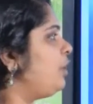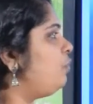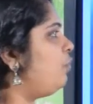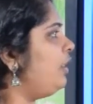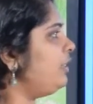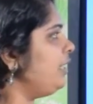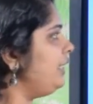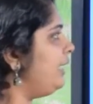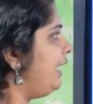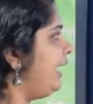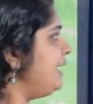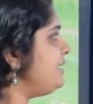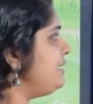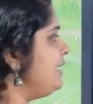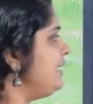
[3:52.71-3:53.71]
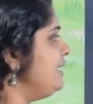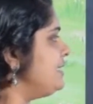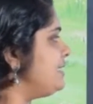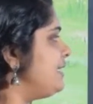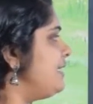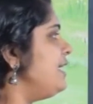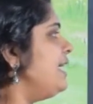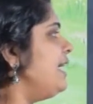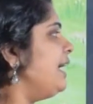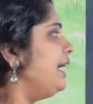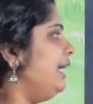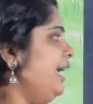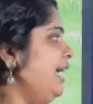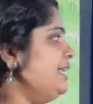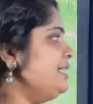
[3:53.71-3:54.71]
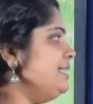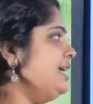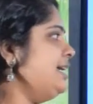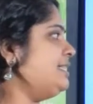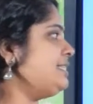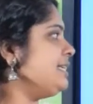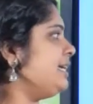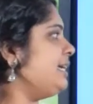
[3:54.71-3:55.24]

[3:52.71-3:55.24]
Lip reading: What are glaciers? Glaciers